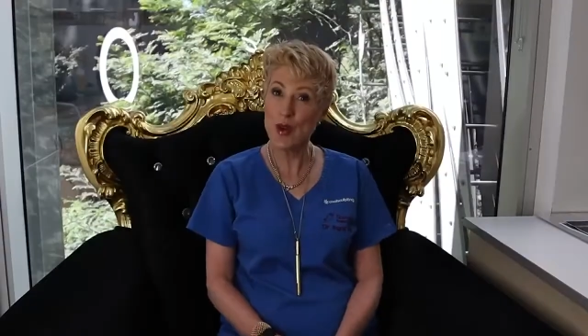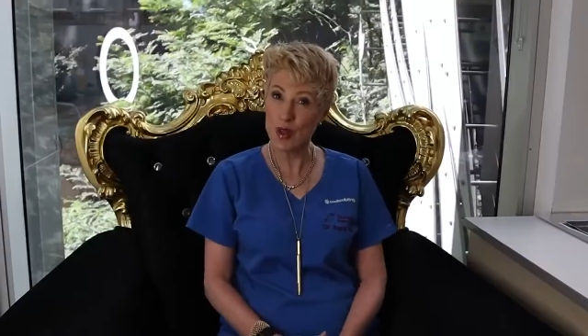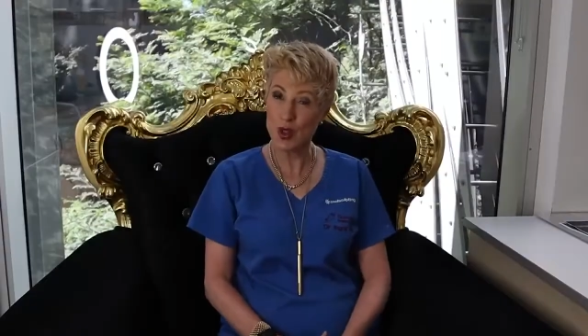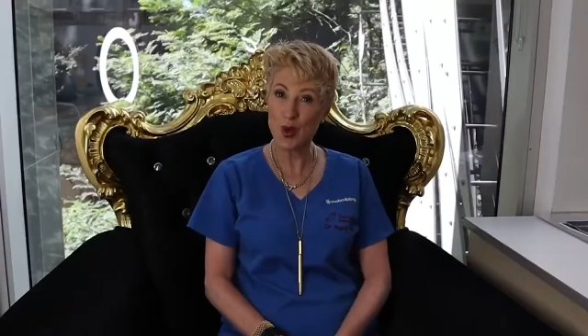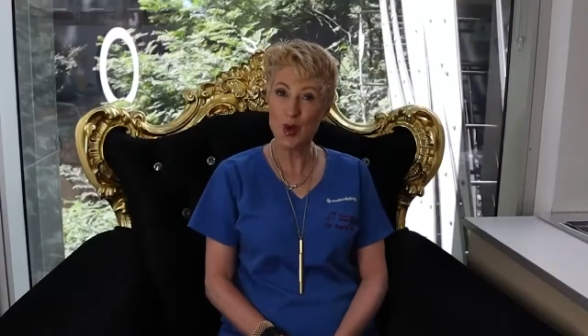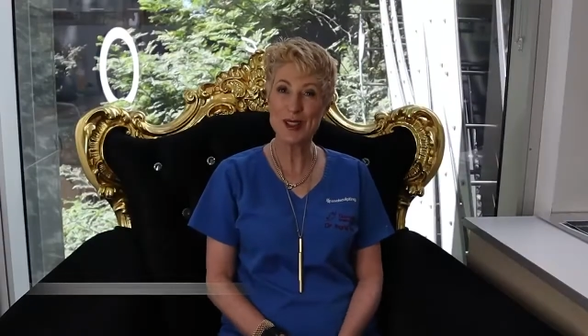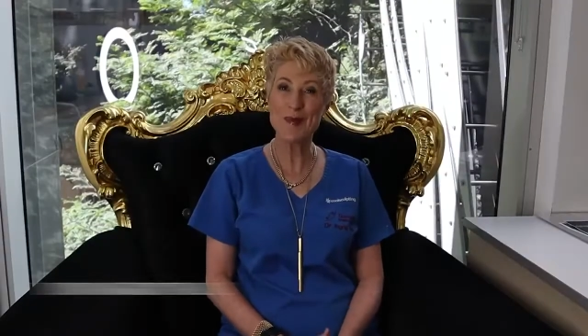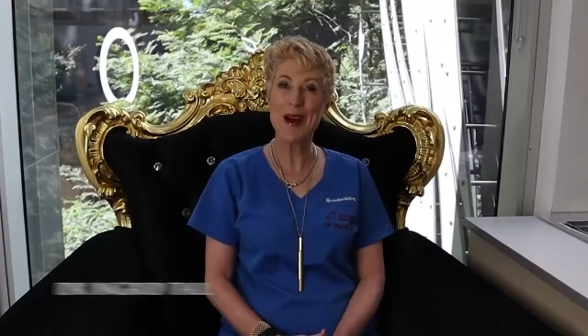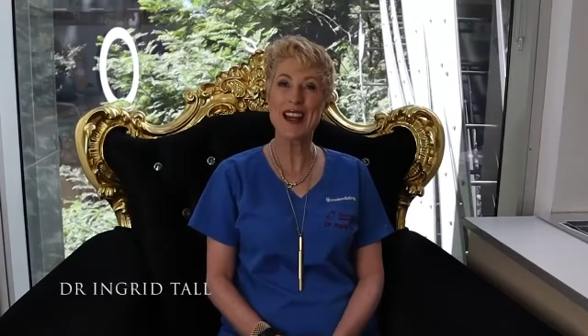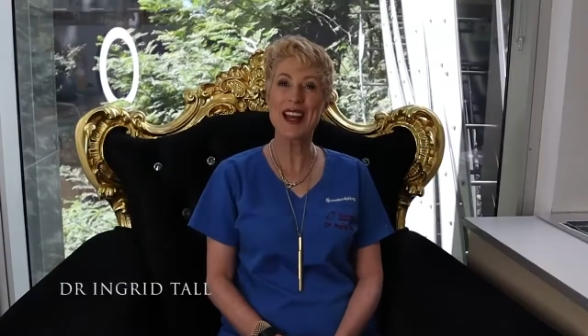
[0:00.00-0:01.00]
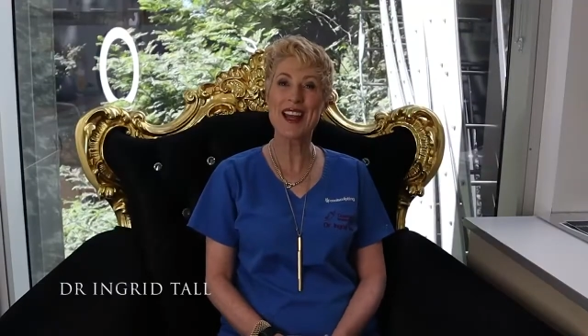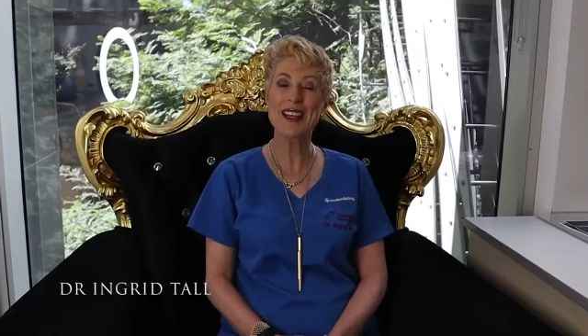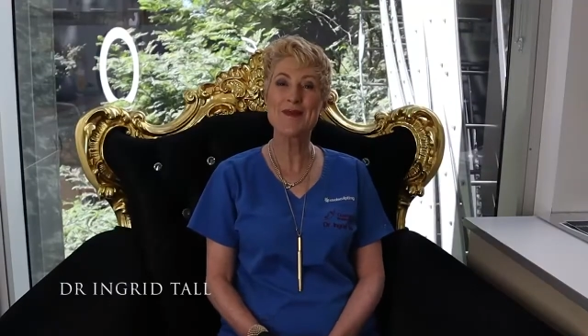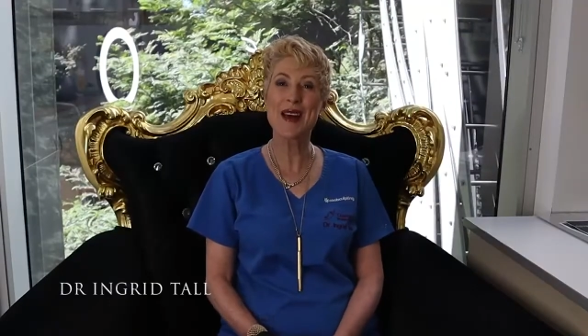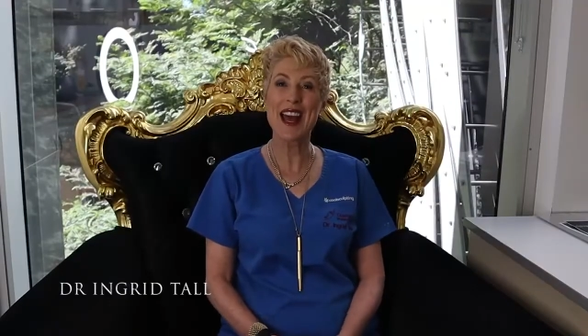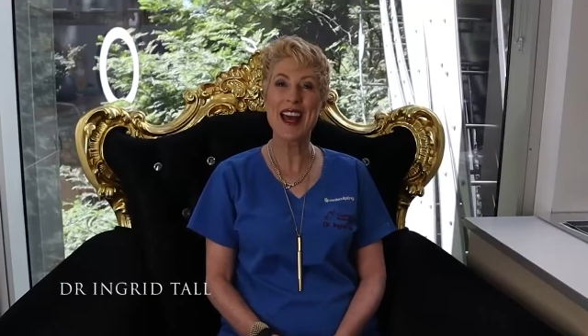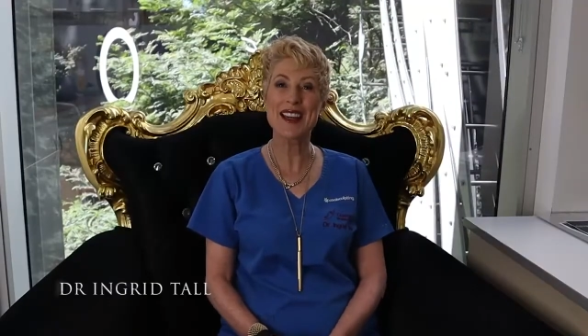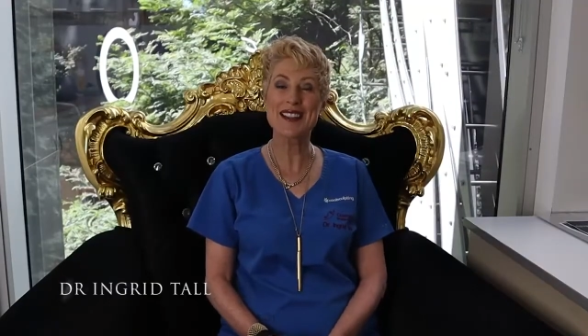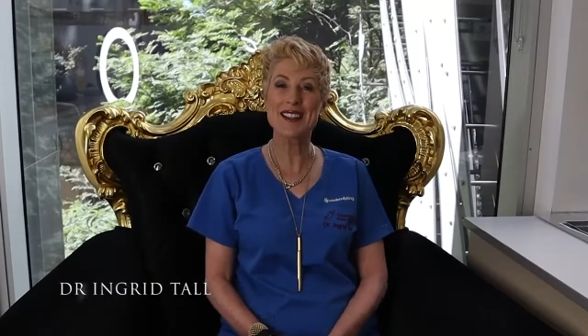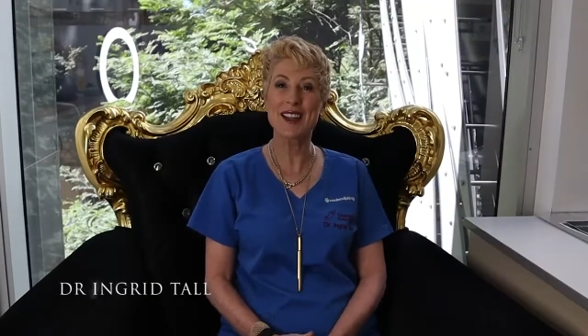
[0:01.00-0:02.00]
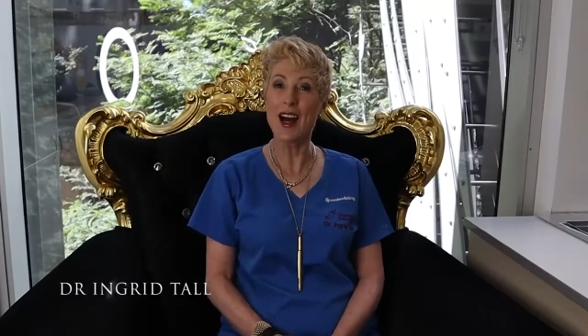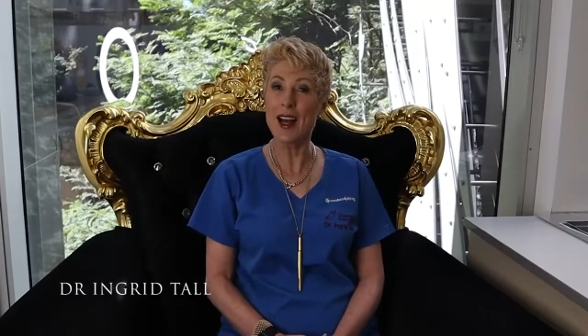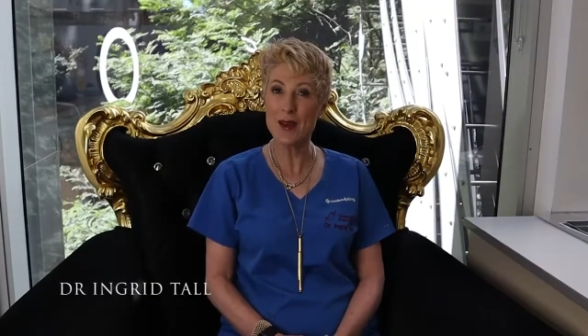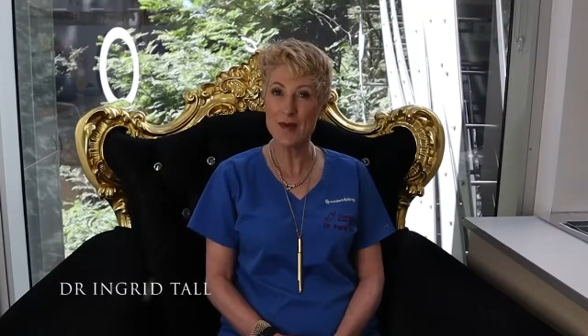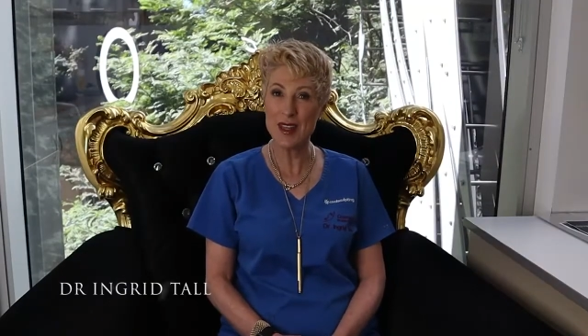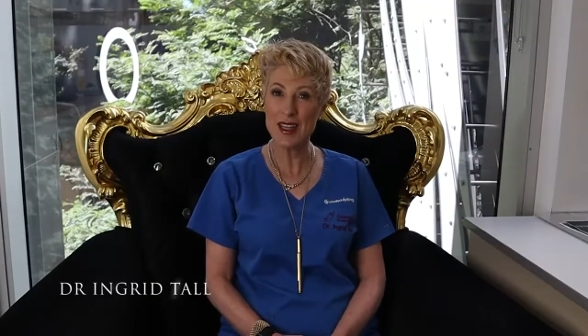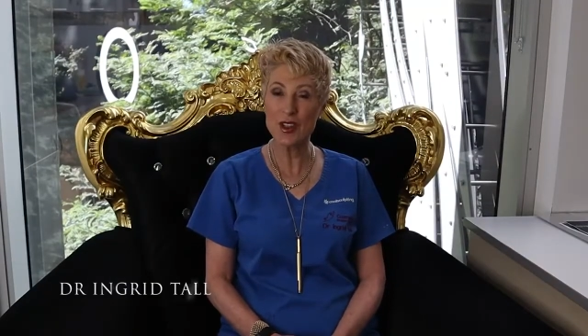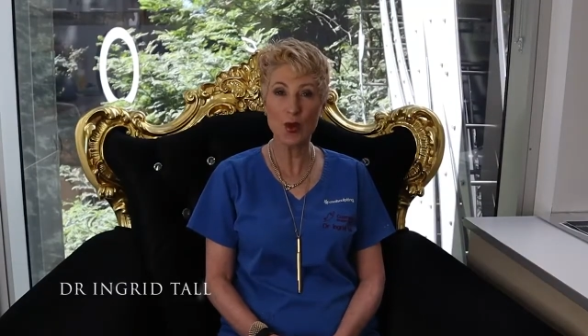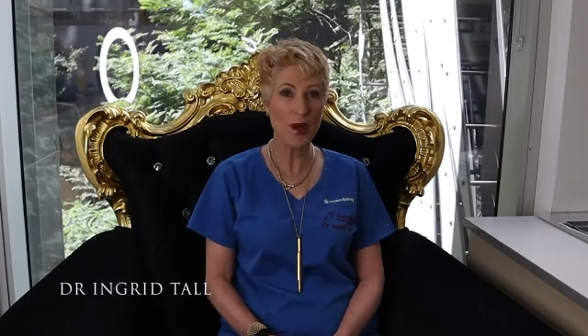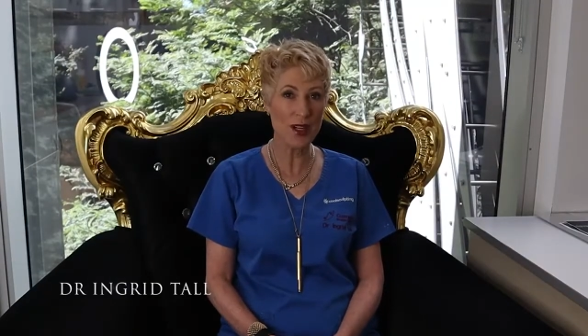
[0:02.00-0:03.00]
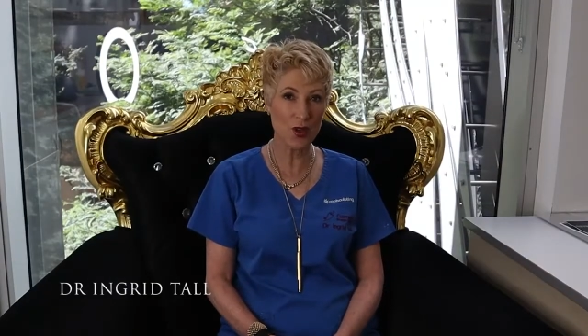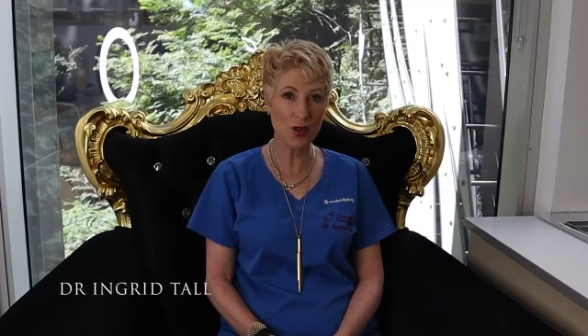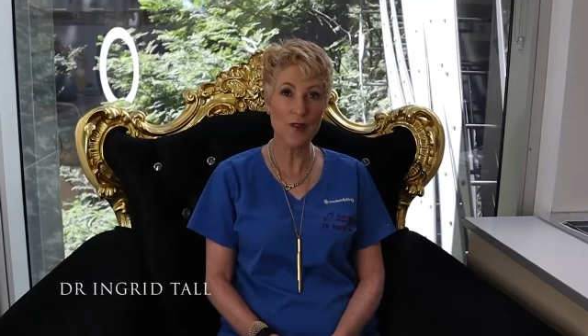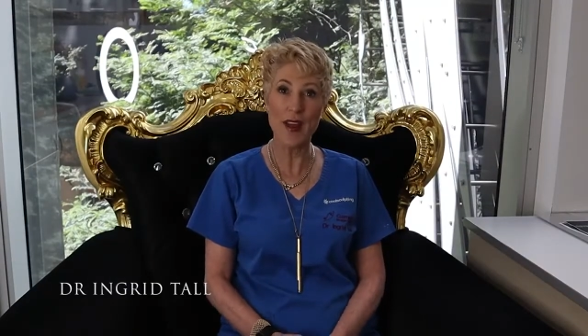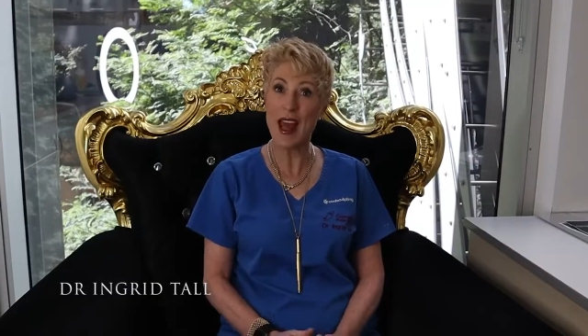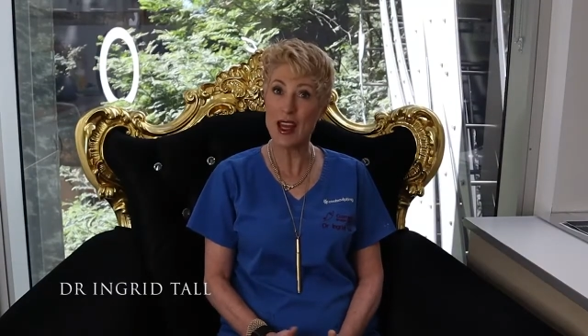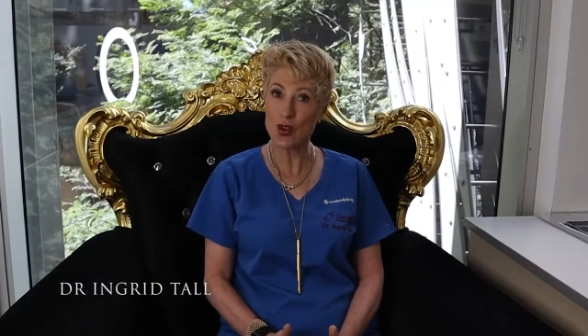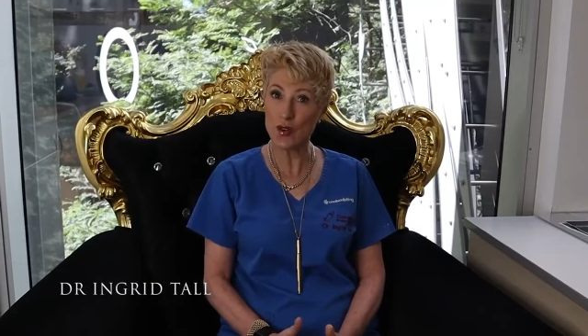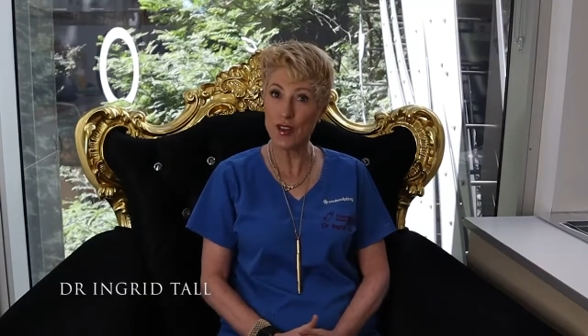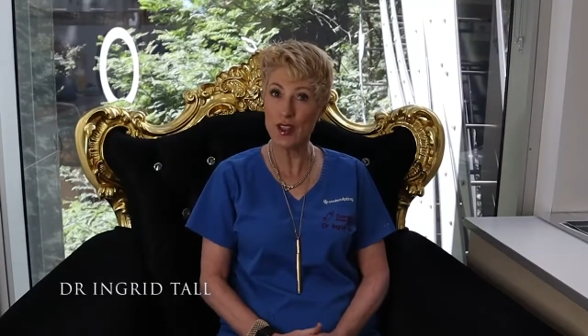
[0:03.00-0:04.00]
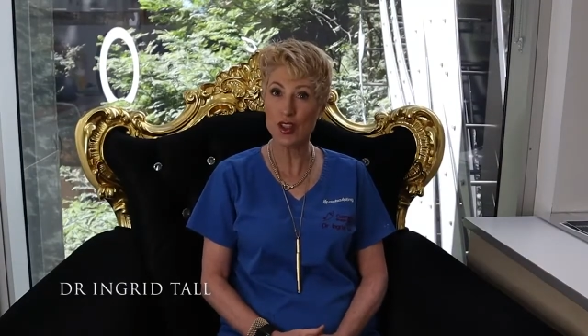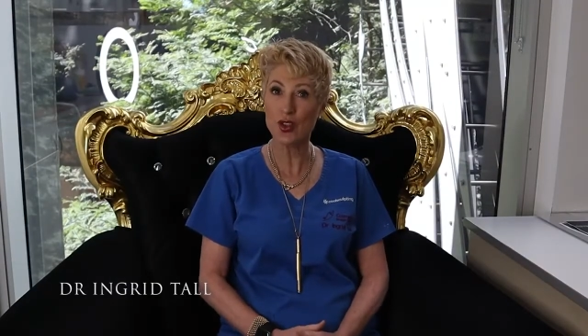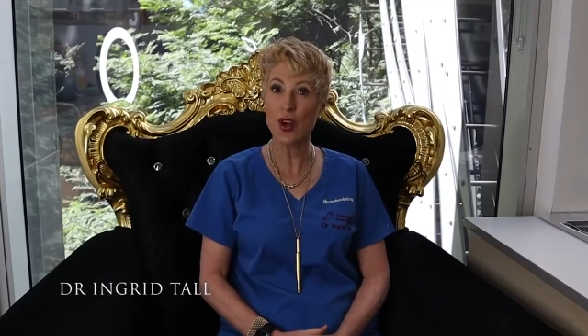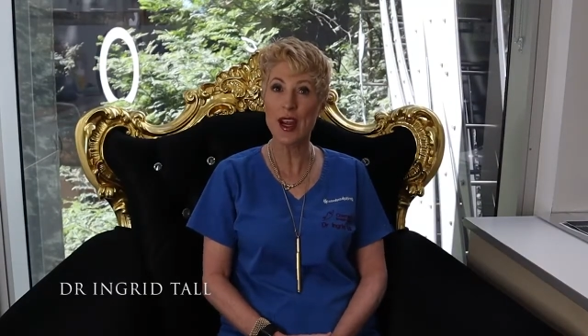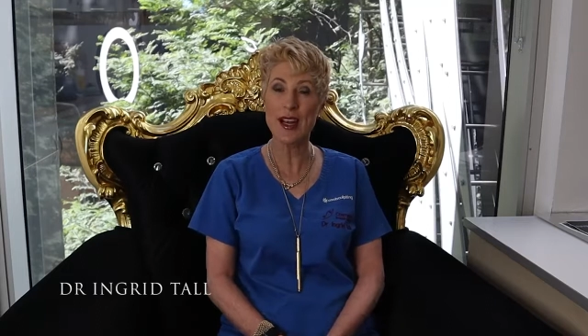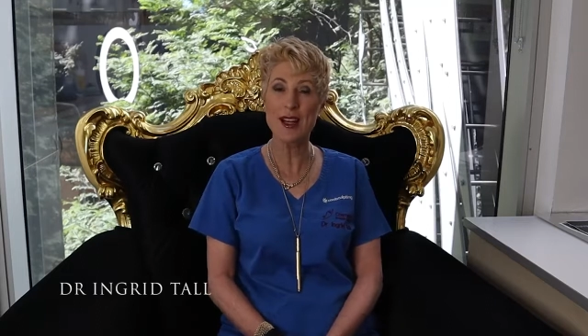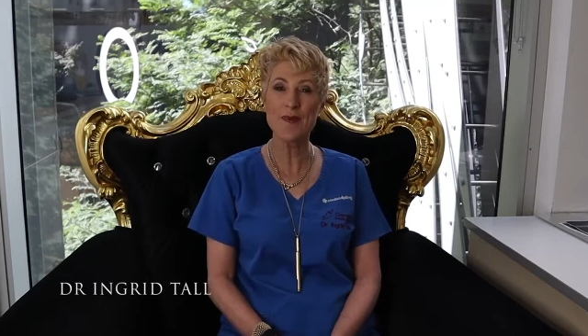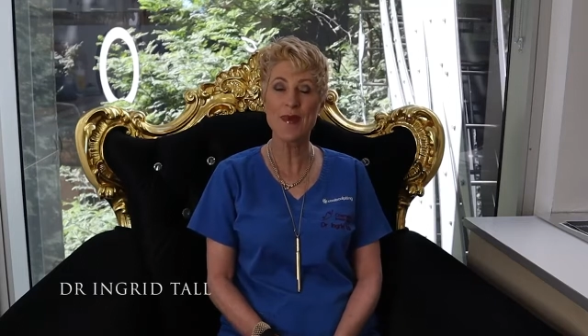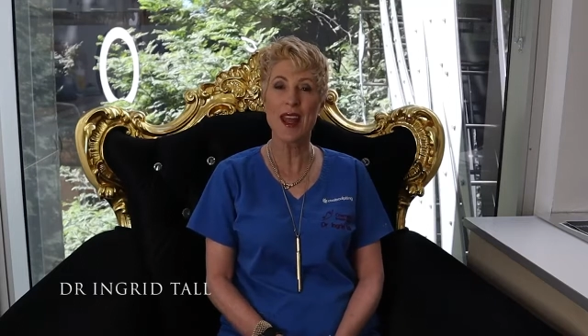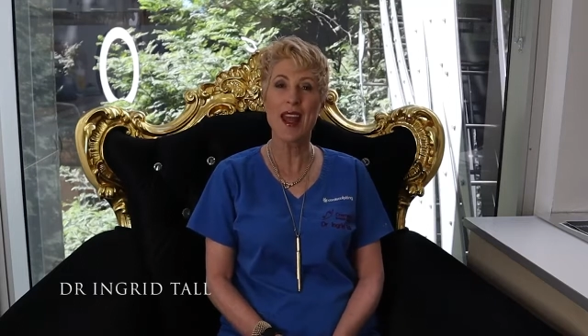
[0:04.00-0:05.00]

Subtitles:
Ingrid Toole is my name, and I am the director of Androfill Australia,